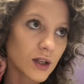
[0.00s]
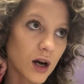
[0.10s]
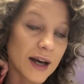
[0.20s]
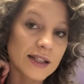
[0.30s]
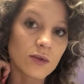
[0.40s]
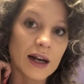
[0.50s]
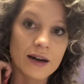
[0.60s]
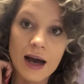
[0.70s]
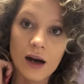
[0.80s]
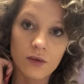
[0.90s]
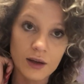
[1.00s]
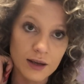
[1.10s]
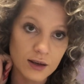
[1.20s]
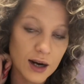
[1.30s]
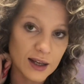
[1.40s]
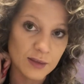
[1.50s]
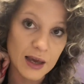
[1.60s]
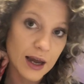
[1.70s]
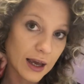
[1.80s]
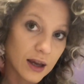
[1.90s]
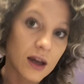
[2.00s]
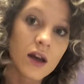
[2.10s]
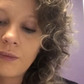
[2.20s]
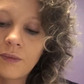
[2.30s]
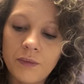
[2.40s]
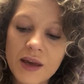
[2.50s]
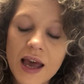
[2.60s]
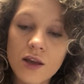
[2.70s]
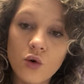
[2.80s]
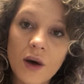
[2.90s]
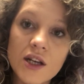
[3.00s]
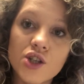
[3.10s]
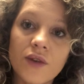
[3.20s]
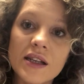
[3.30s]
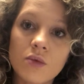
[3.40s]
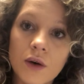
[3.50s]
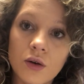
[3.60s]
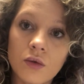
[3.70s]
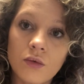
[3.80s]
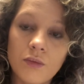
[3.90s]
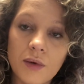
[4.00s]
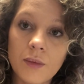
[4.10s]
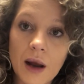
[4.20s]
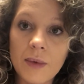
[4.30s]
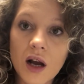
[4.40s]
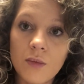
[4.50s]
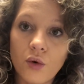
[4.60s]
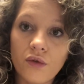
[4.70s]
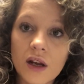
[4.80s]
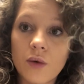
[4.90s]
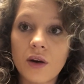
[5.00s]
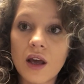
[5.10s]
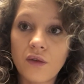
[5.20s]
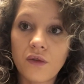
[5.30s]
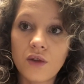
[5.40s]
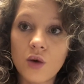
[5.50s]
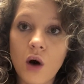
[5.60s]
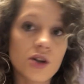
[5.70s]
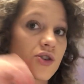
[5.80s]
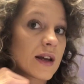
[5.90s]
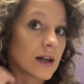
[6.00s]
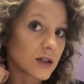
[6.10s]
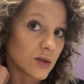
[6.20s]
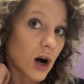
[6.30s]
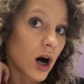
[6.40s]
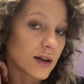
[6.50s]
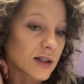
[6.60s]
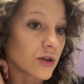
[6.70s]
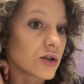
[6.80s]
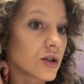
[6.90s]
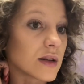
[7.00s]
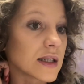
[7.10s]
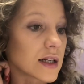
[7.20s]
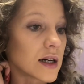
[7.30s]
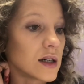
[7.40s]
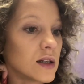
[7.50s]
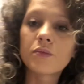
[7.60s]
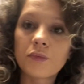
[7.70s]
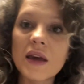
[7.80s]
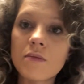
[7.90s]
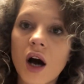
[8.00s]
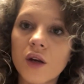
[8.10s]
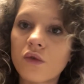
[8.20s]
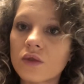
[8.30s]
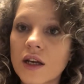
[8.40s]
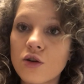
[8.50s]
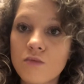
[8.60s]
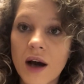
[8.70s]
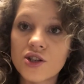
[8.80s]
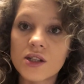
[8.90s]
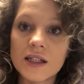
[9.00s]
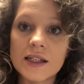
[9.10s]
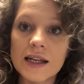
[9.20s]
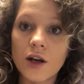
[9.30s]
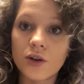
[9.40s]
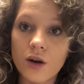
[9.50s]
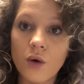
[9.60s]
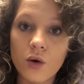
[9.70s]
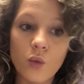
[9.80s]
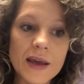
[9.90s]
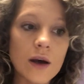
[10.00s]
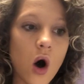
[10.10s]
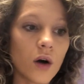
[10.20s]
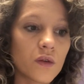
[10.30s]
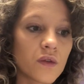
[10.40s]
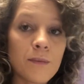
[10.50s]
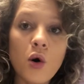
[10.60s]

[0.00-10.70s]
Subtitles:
I still get it now. It kind of gives me a headache. But yeah, your injuries will become more frequent if you are training too hard, so you do need to be mindful that you might just need to deload in a week off.